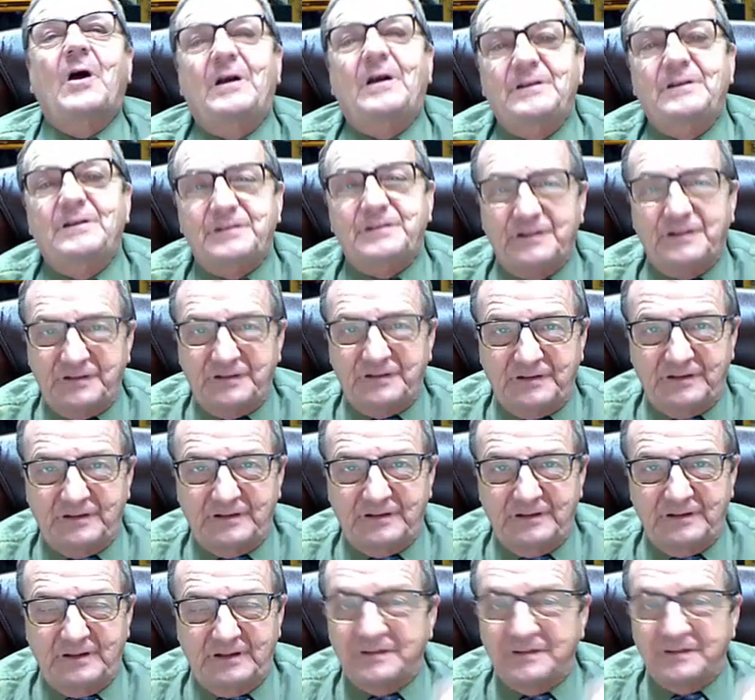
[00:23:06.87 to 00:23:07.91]

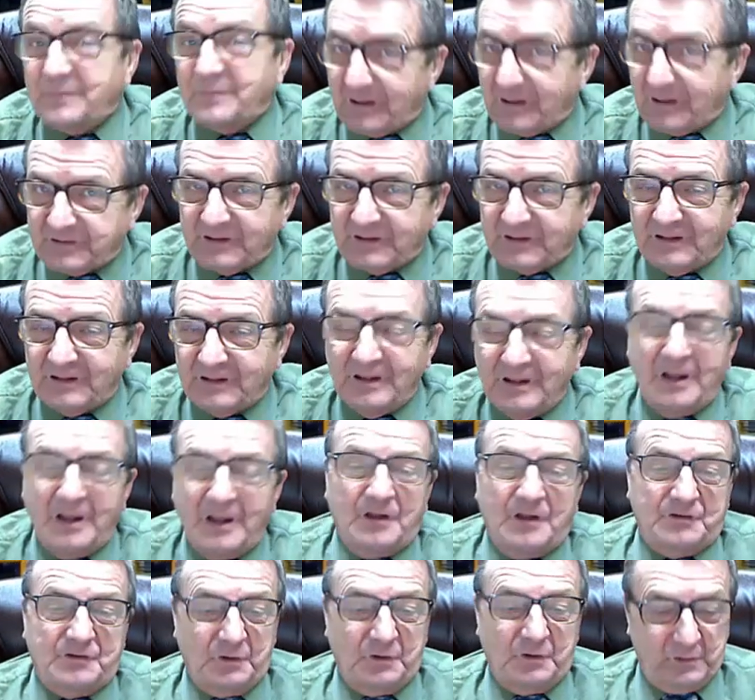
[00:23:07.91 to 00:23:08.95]
is Mexican,
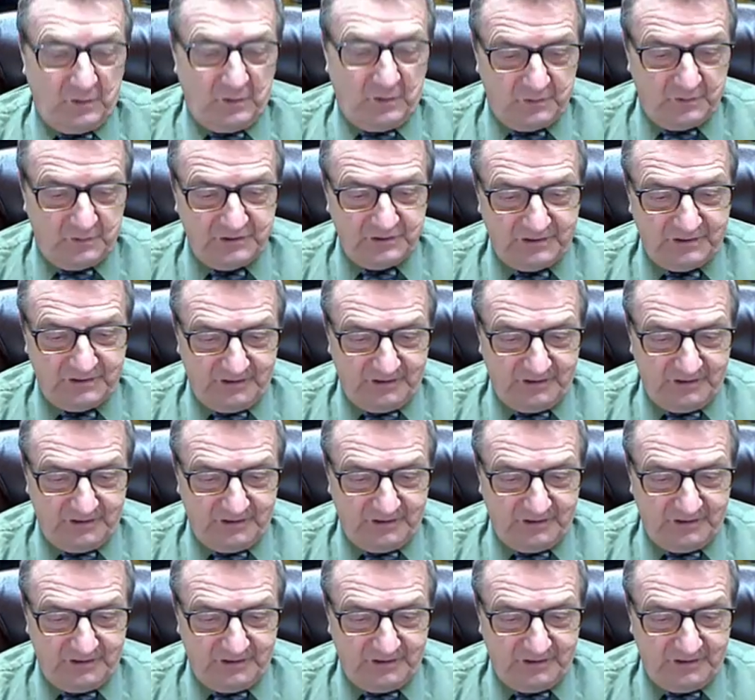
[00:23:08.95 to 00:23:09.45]
so when